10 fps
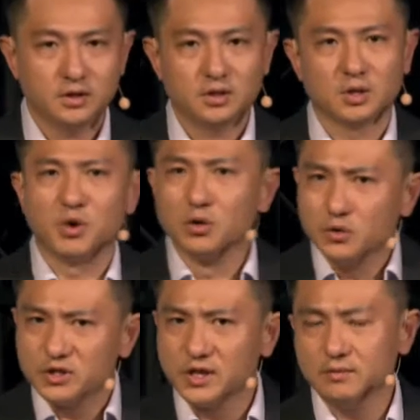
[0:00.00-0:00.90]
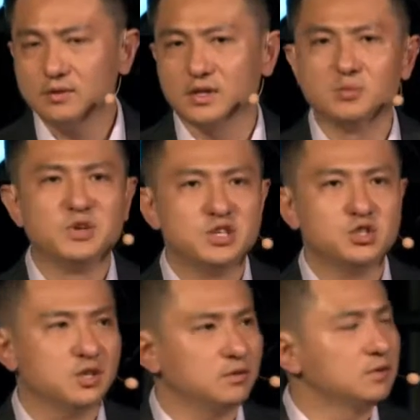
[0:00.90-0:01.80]
The pollution, the
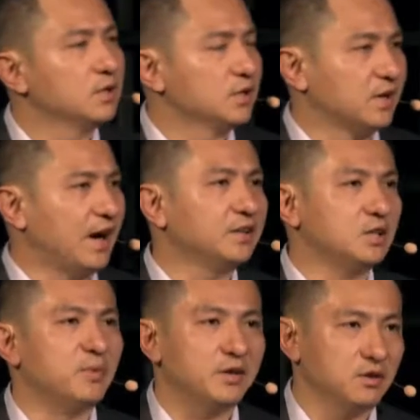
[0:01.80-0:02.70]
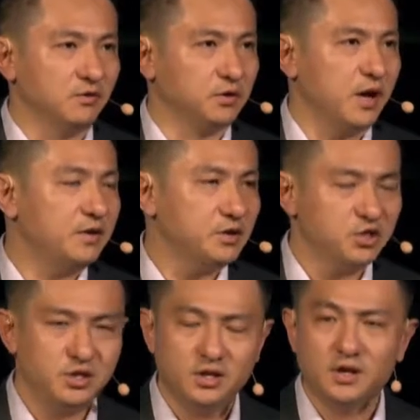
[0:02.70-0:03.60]
emission, the high demand of
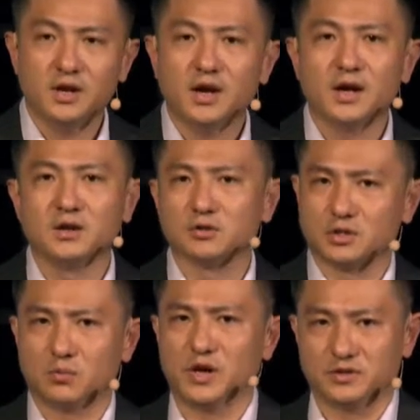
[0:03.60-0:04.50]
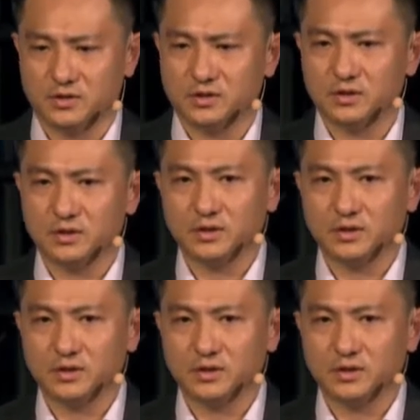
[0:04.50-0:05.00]
energy, and also the waste.